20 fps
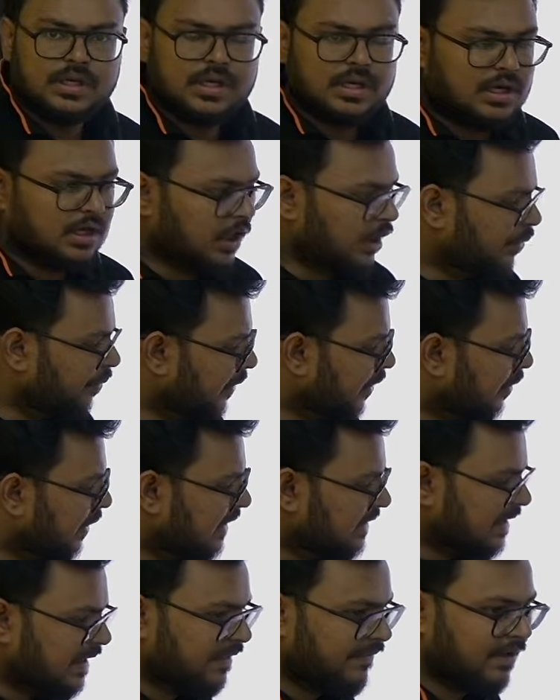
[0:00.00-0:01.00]
Now, mule
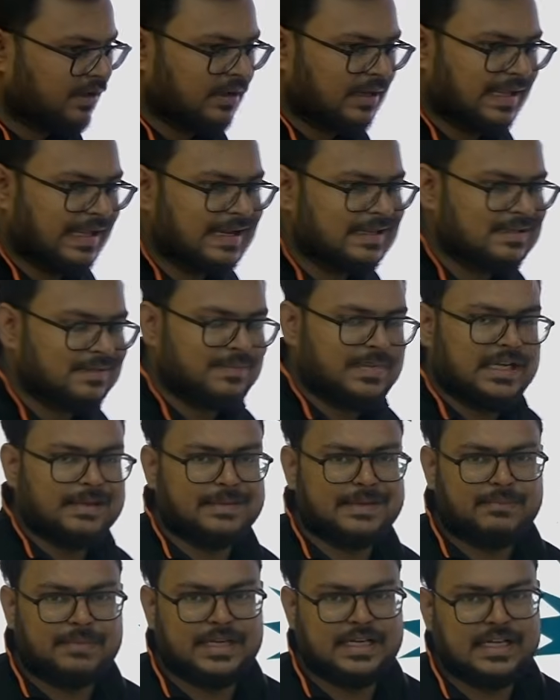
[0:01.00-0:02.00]
is a living organism,
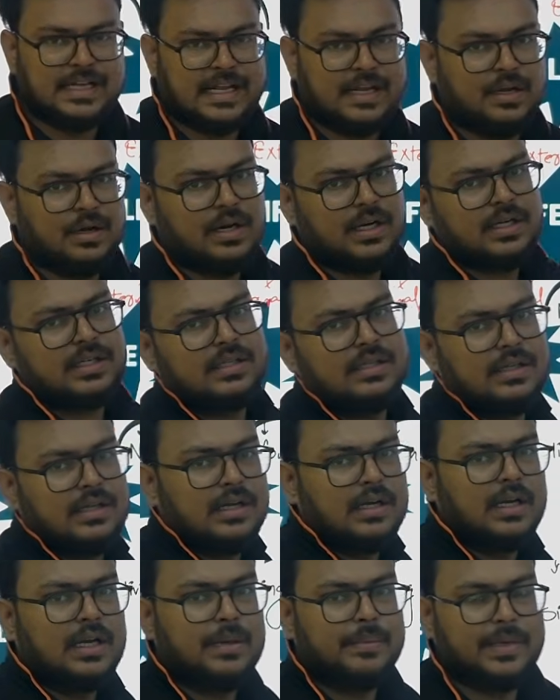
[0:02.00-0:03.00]
but it cannot
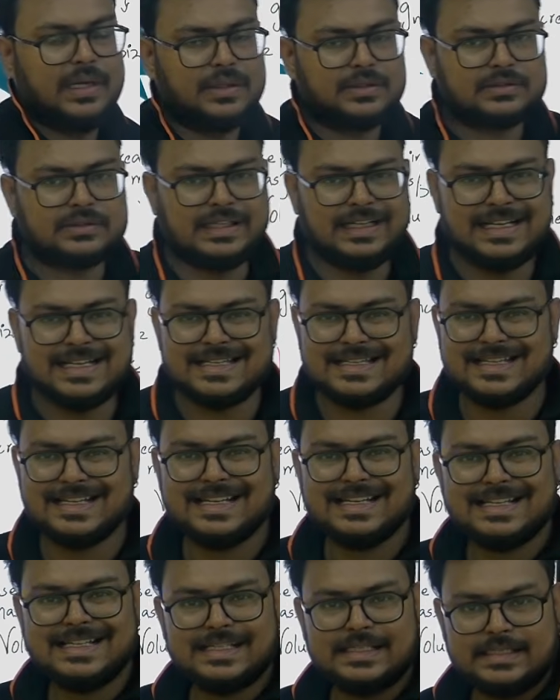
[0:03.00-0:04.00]
reproduce. It is
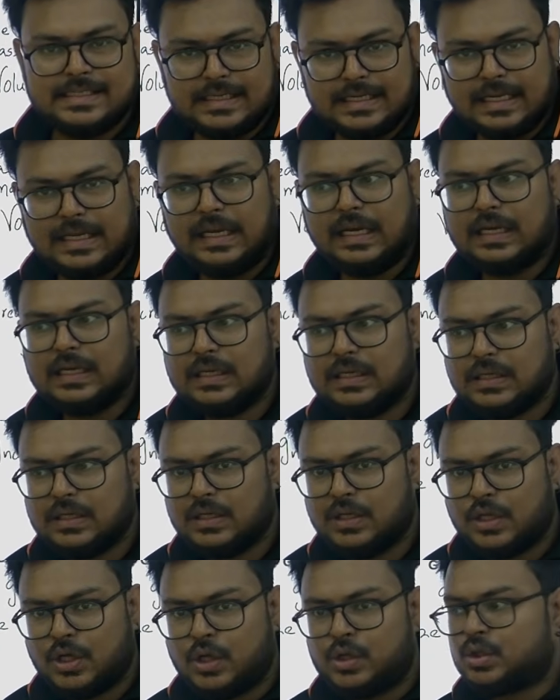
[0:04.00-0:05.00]
sterile.
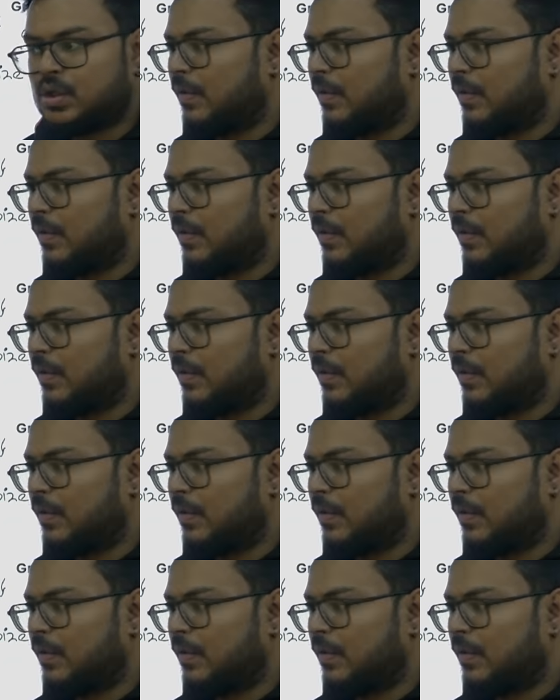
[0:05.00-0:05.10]
So,